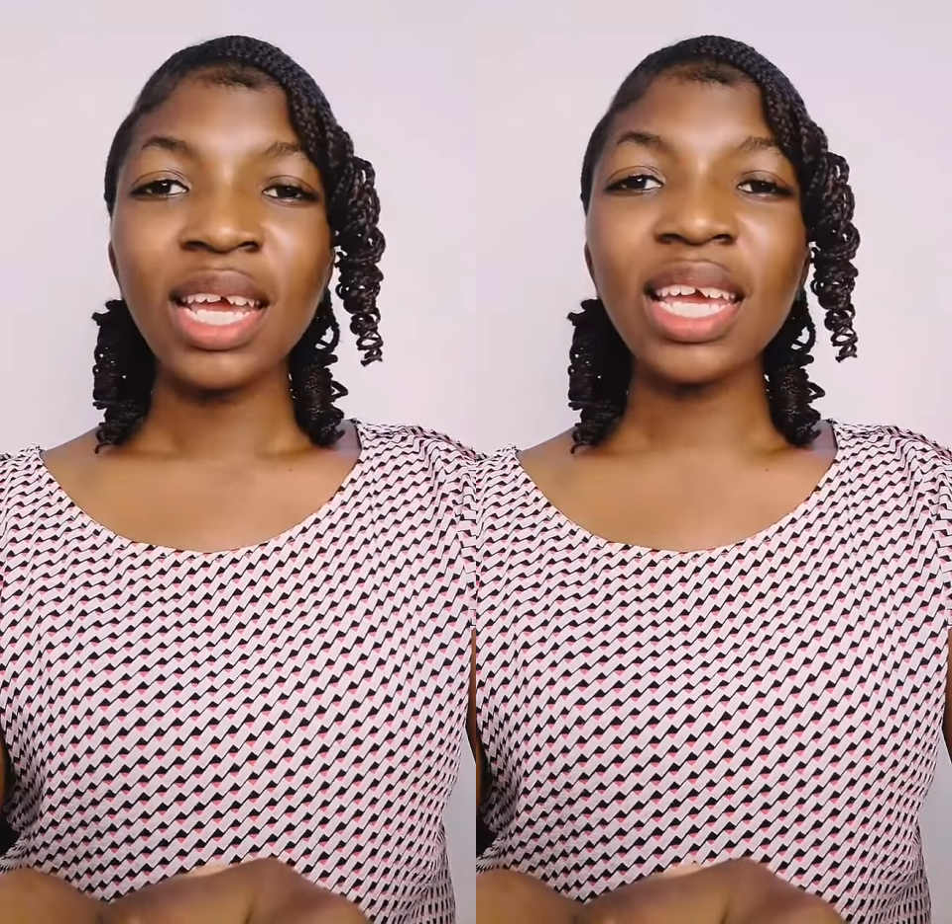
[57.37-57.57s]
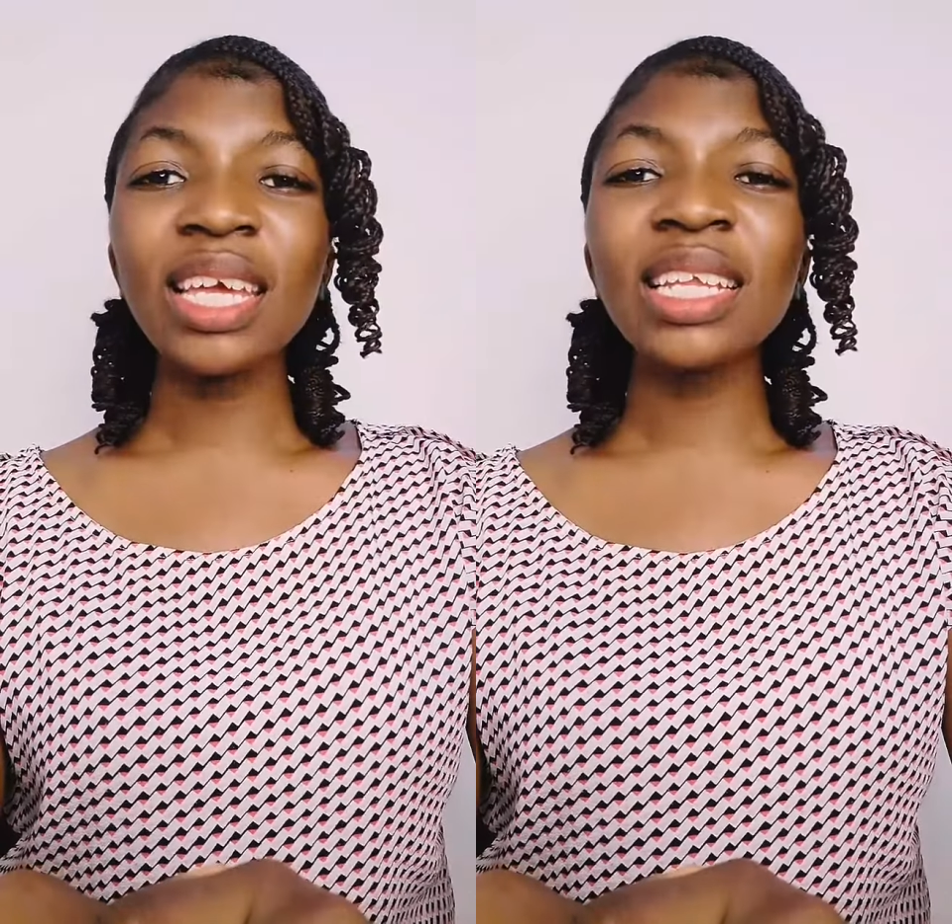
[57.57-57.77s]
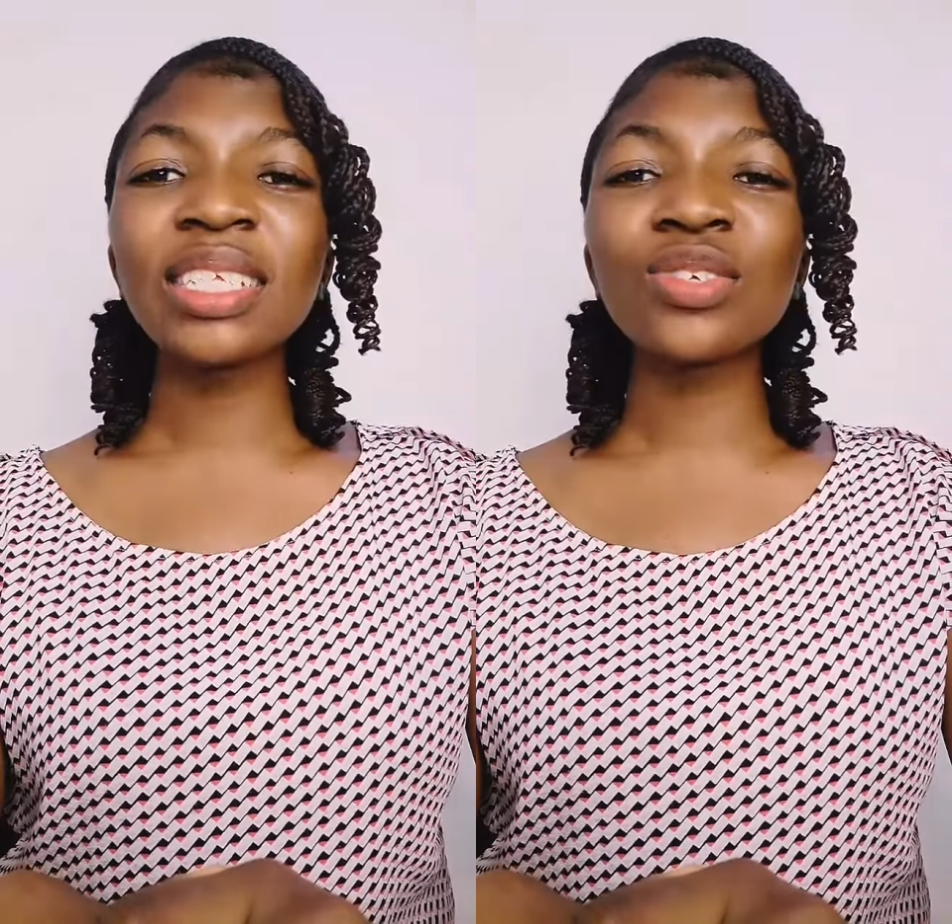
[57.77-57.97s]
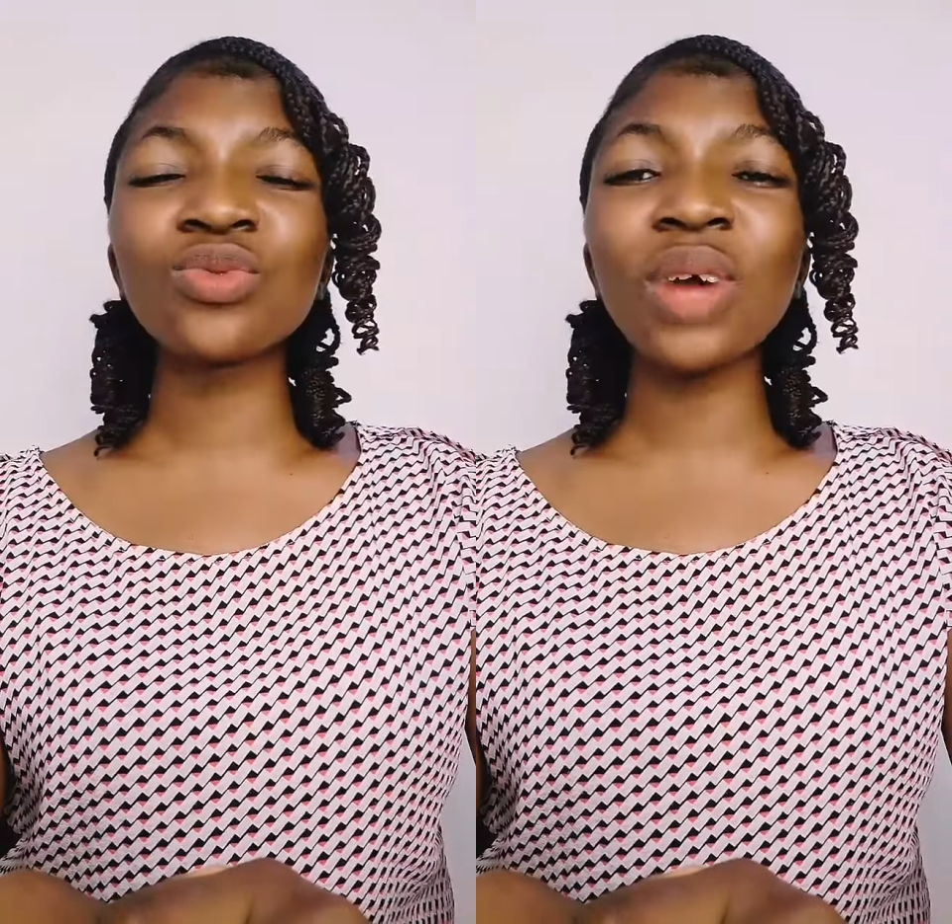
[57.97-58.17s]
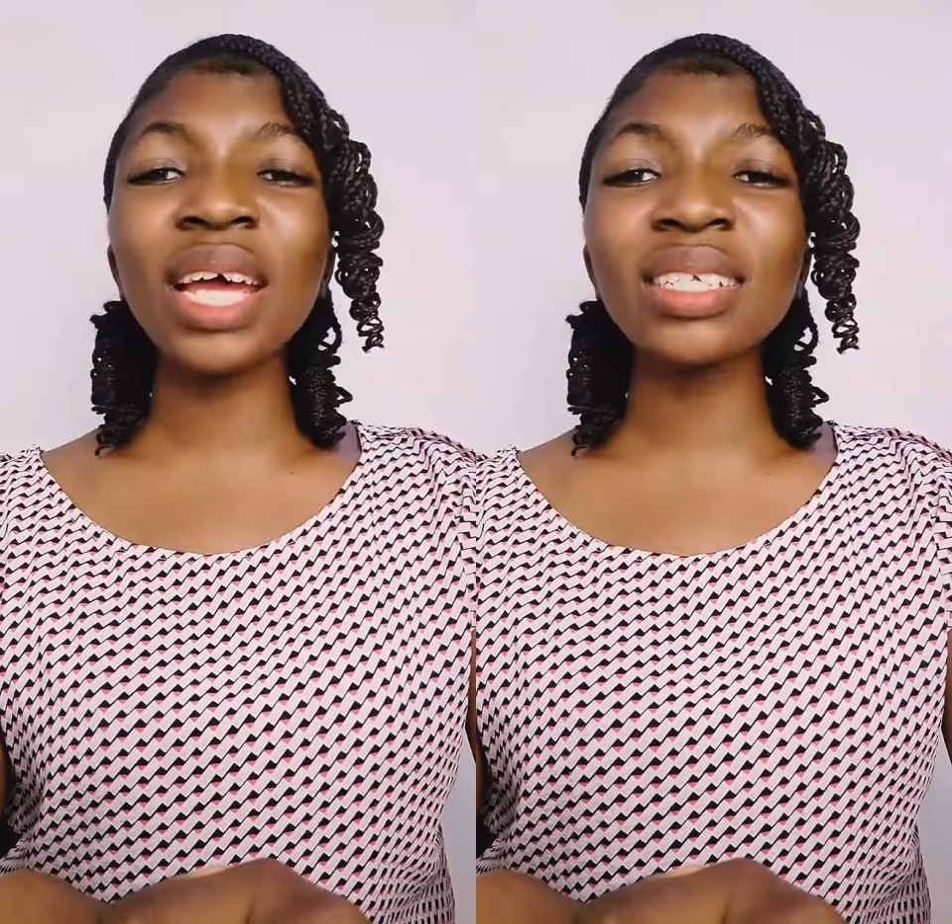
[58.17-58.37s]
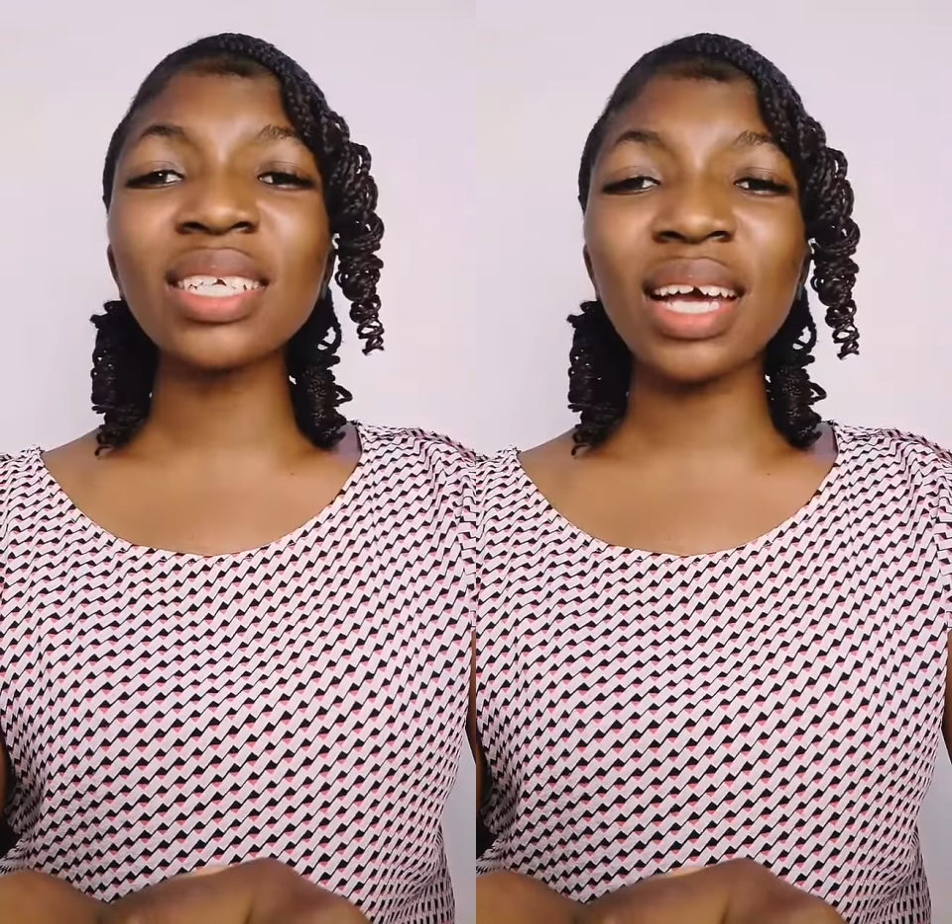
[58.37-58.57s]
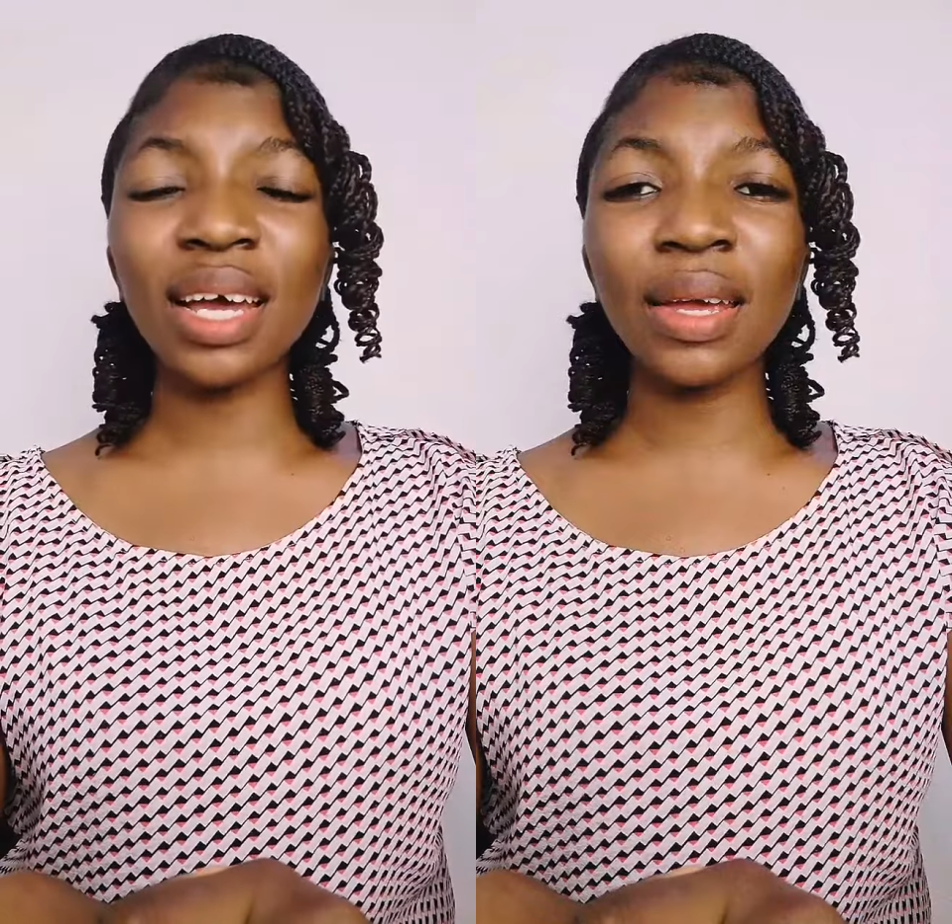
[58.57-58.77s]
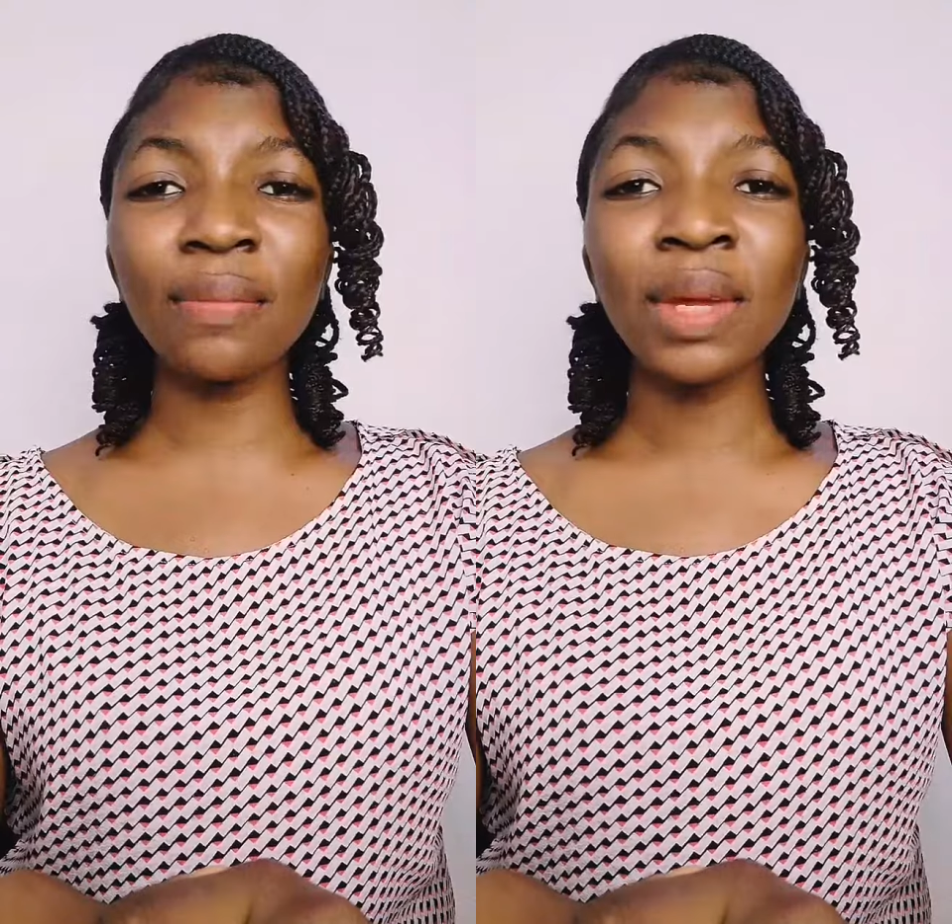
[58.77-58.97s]
in its right
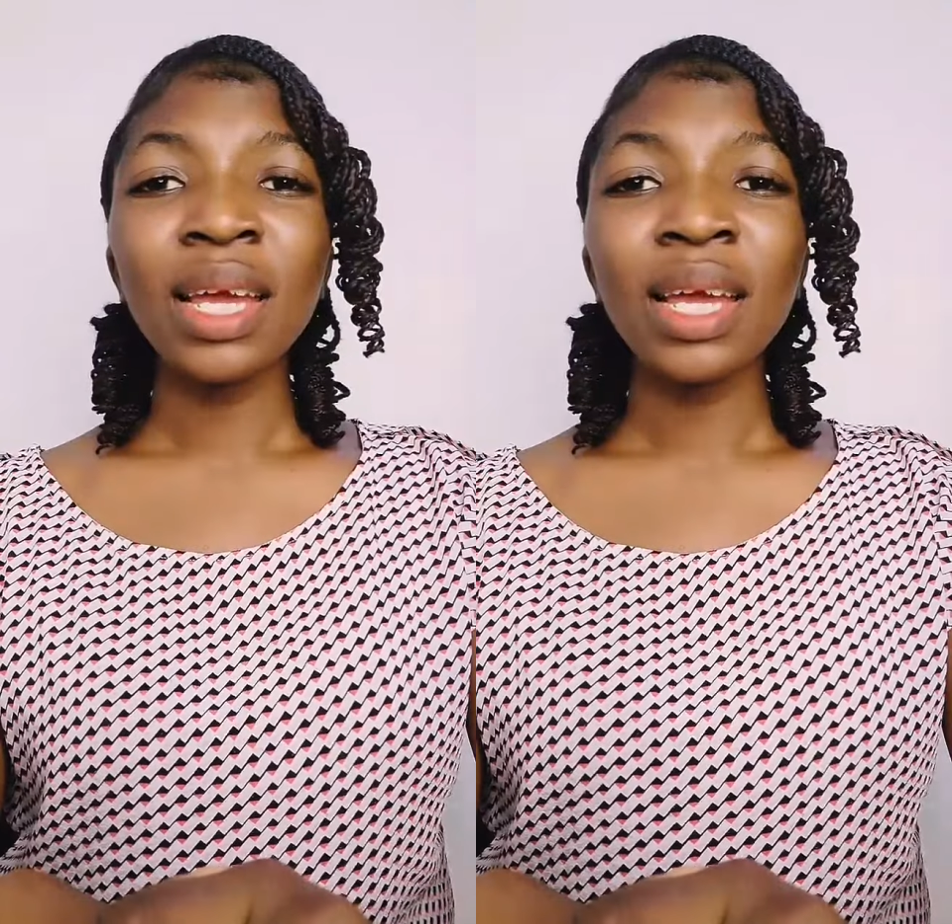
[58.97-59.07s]
time,